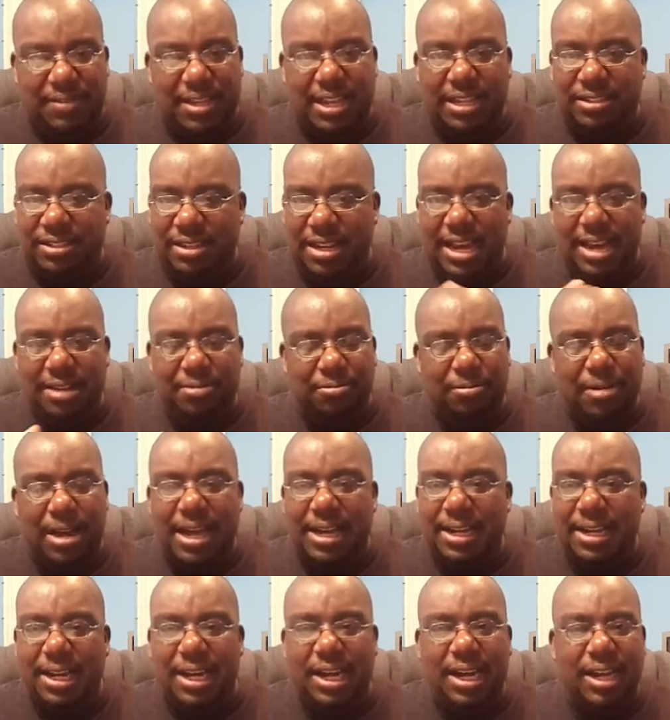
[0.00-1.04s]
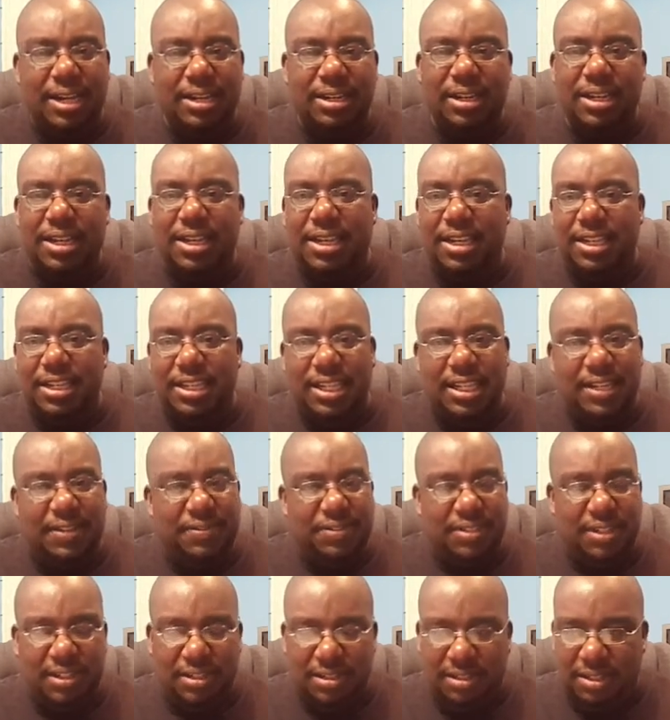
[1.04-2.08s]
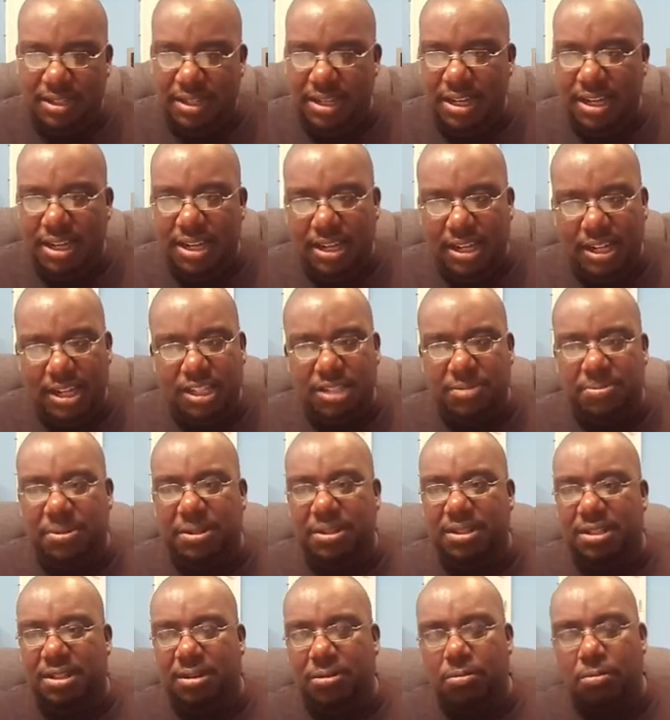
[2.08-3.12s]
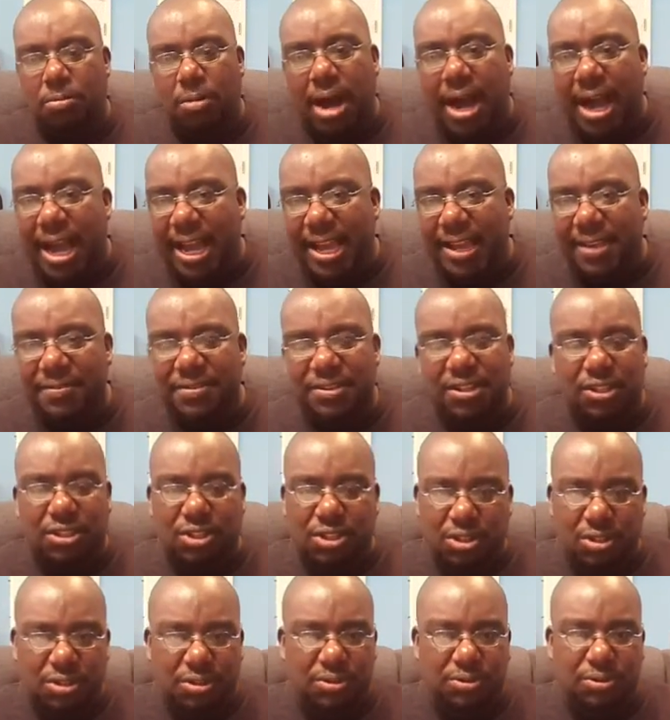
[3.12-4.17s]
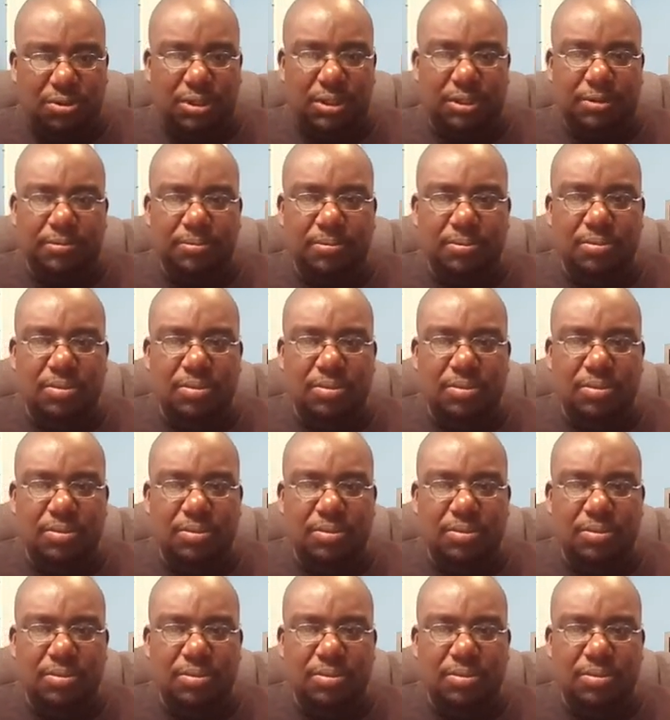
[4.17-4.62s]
That's not why God gives us husbands and wives and children.